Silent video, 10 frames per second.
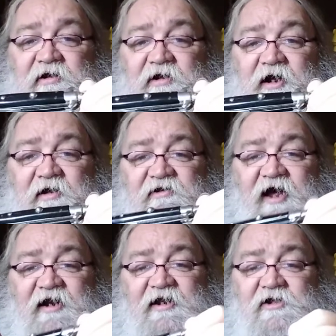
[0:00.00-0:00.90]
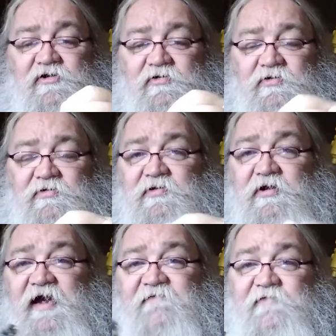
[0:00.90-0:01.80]
uh, not legal
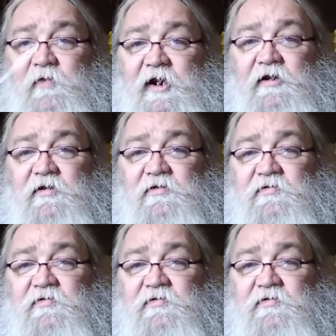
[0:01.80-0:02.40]
everywhere.